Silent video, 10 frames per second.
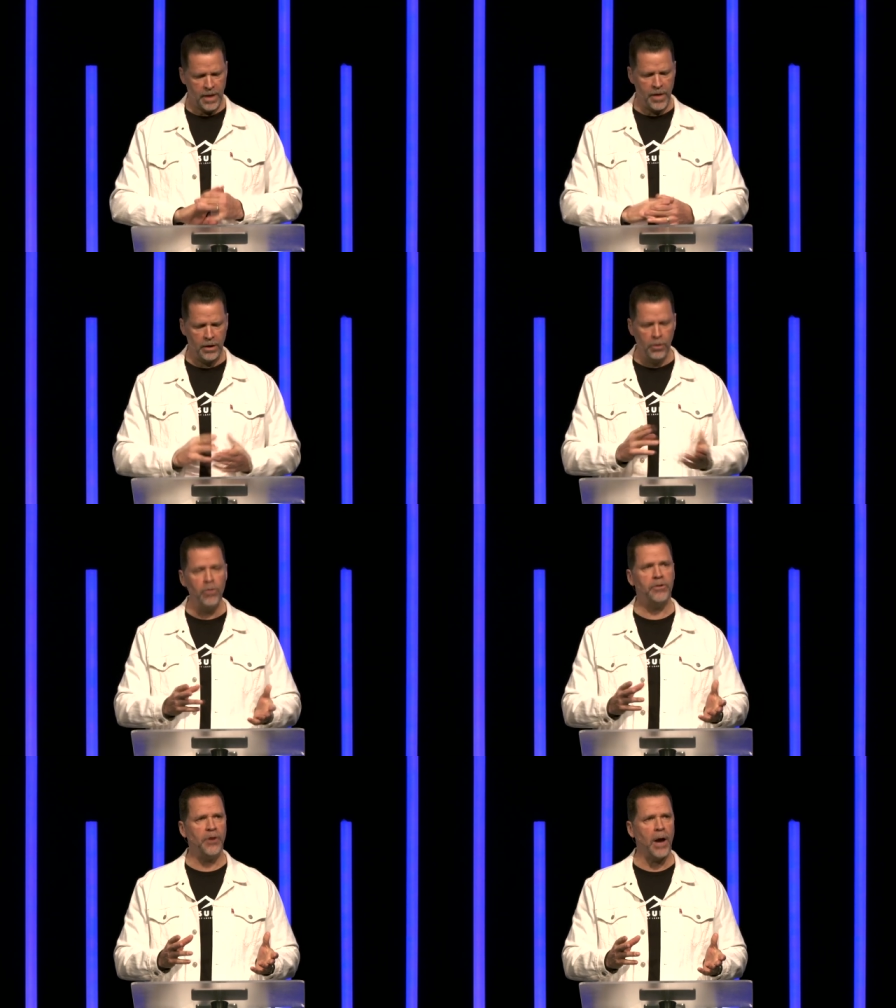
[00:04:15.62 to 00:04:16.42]
And then
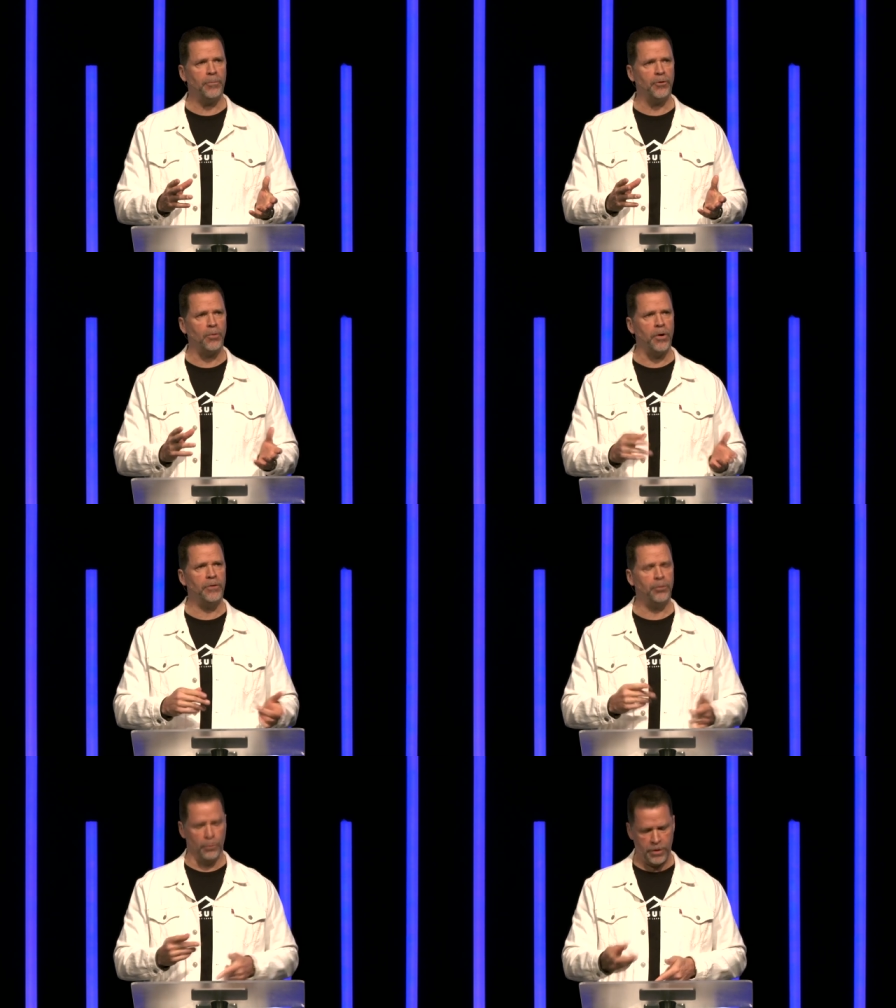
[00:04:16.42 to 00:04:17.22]
Luke chapter
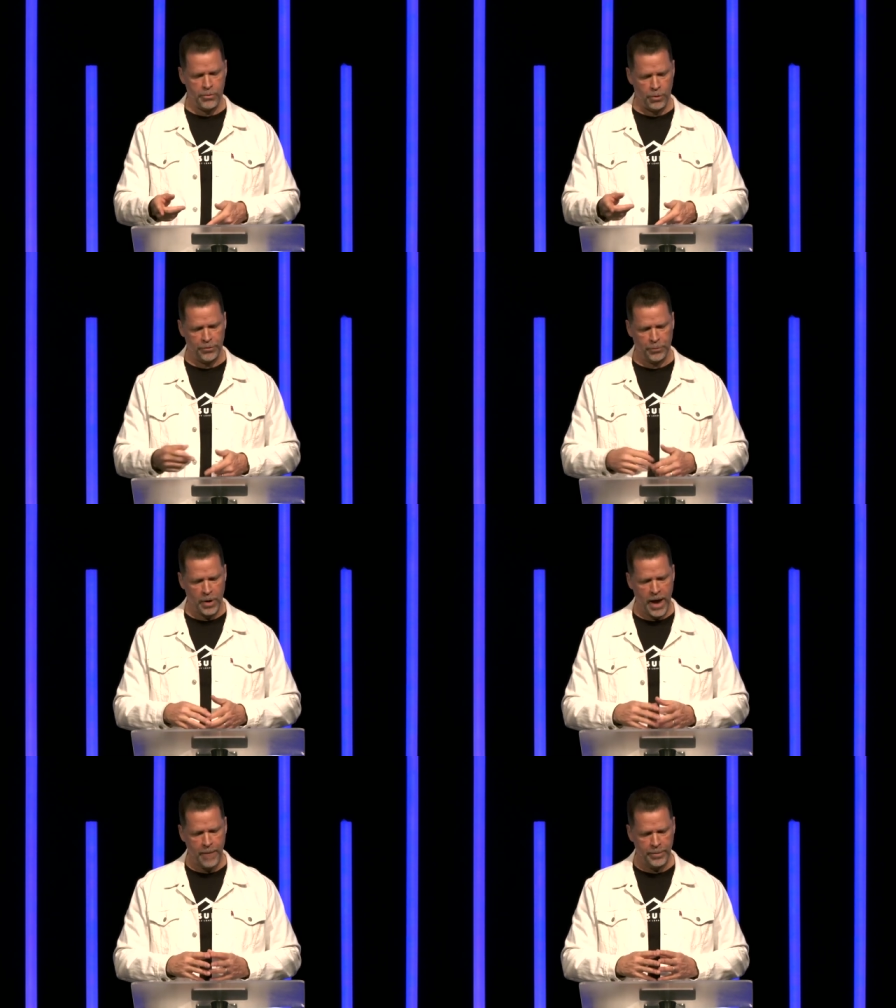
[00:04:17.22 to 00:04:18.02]
22 records
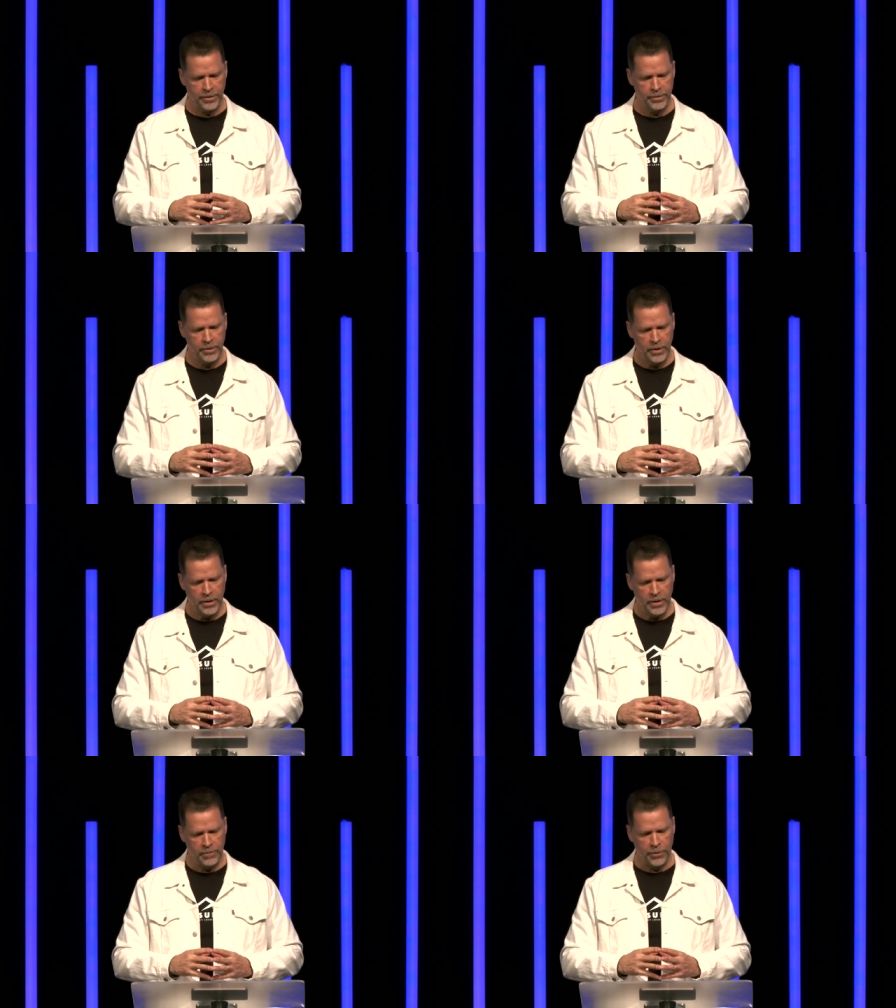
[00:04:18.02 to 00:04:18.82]
what happened
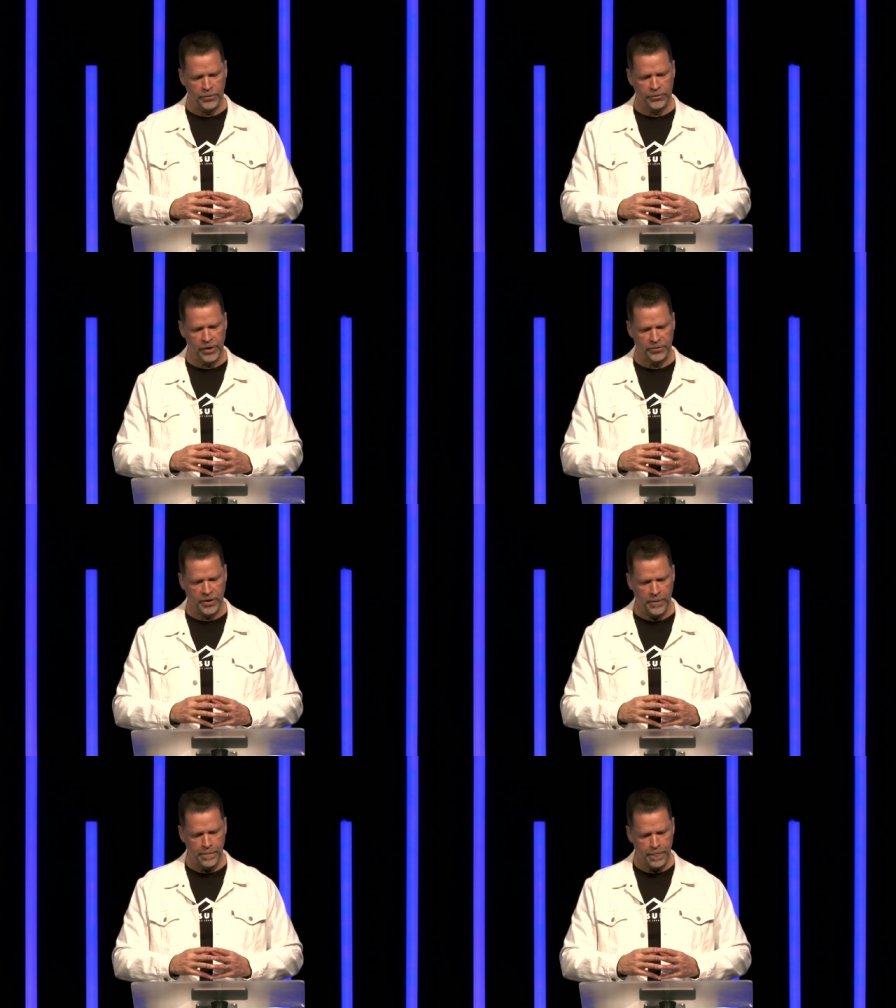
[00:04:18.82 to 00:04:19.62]
in verse
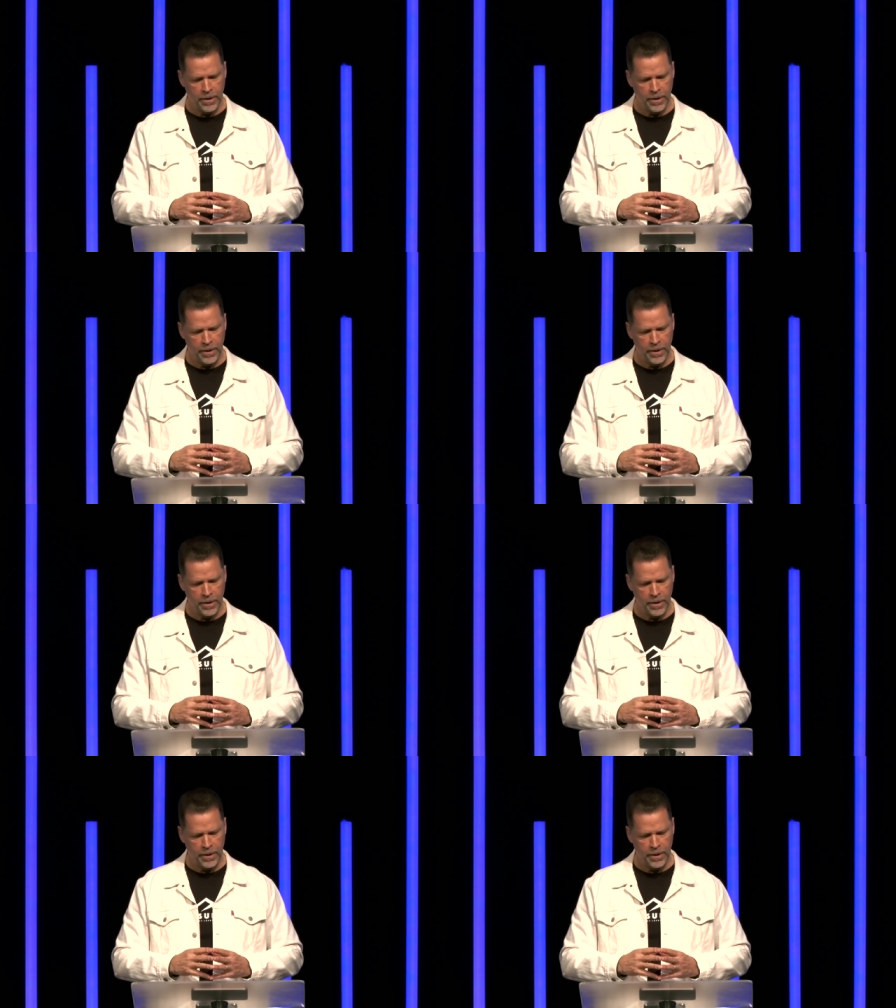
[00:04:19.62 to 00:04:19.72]
60.